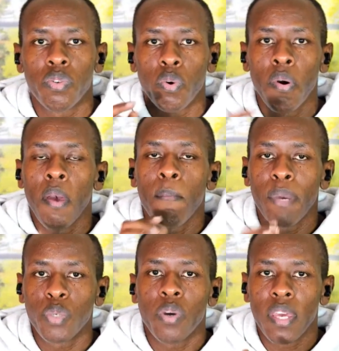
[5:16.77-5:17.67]
So
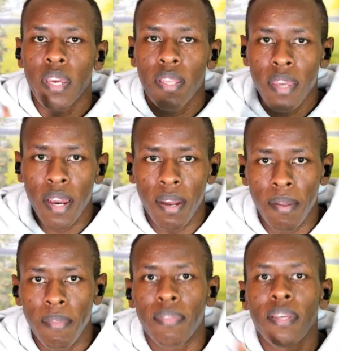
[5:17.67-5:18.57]
make sure
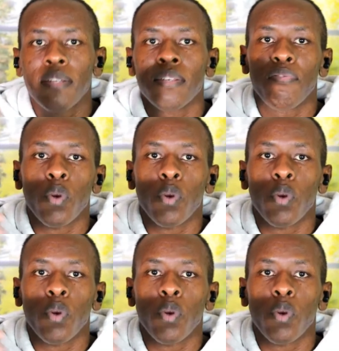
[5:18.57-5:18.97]
there is a